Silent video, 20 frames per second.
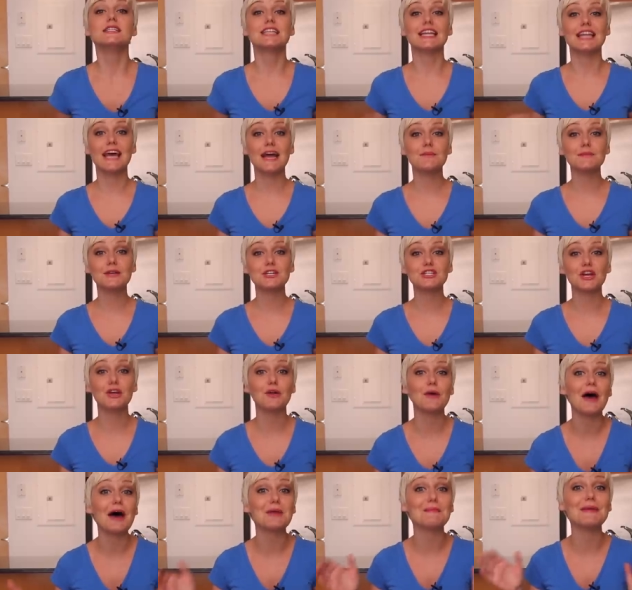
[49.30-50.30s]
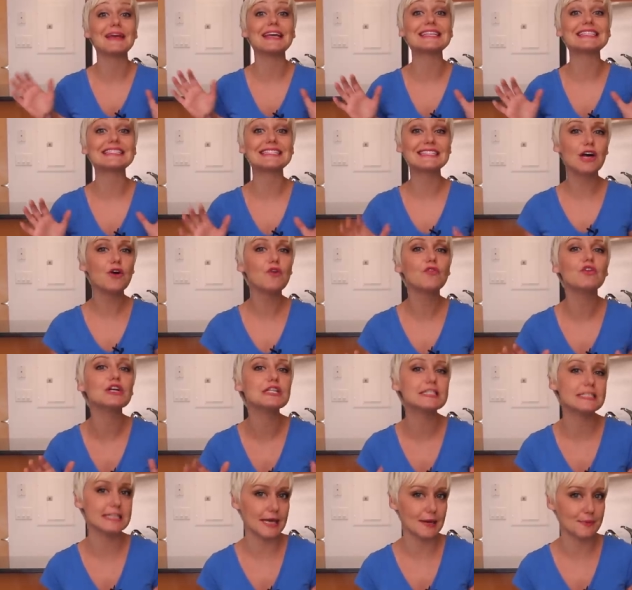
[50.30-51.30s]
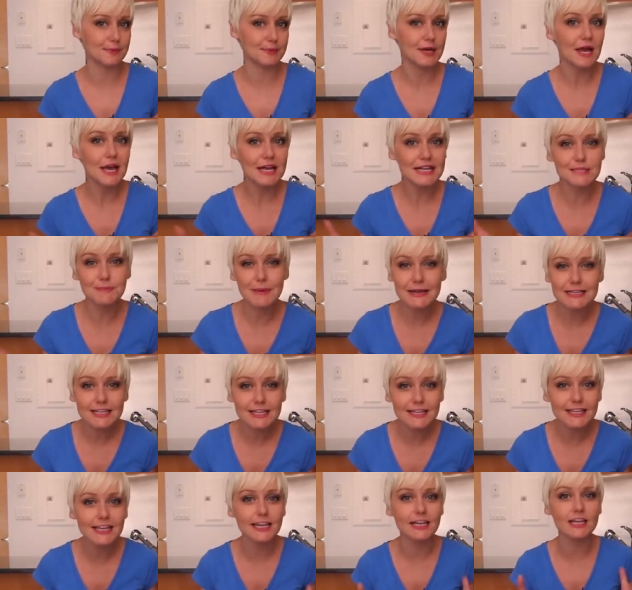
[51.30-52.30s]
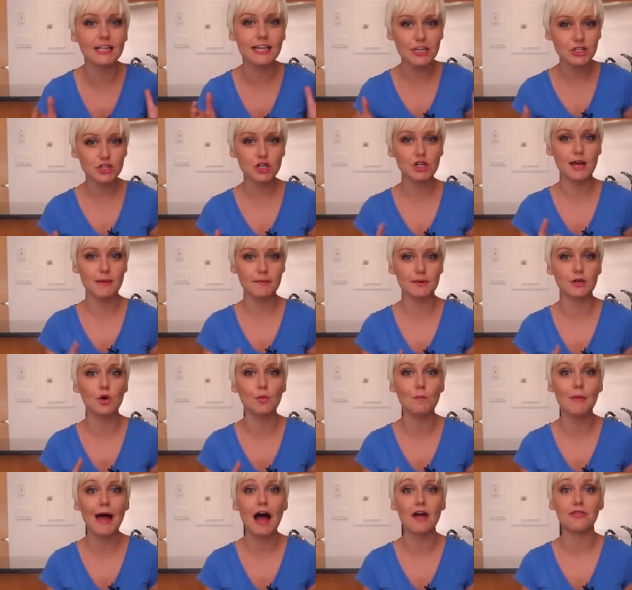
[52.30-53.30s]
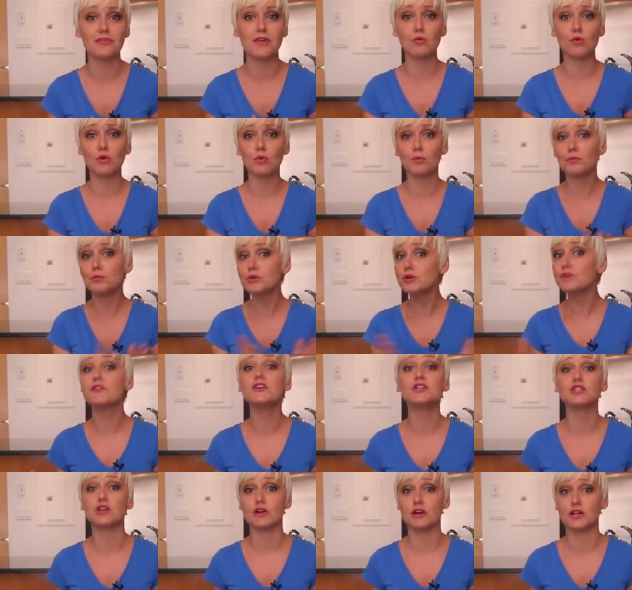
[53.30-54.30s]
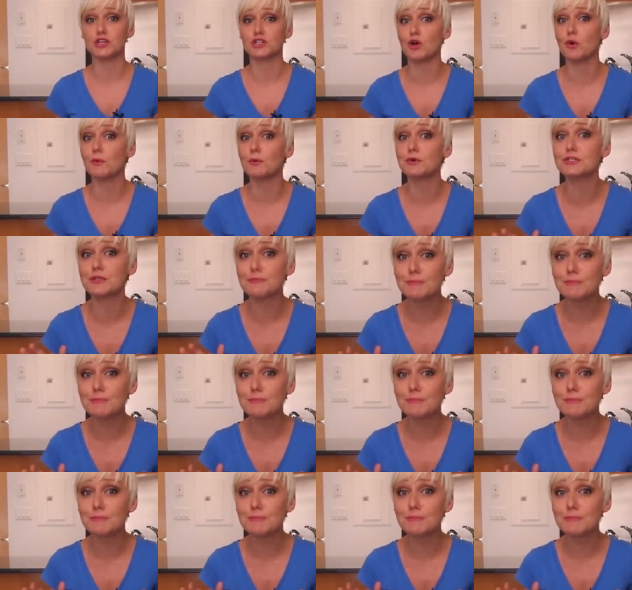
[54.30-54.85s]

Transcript: Today I'm going to show you how to make a silver dip. It's basically an electrochemical bath that will remove the tarnish almost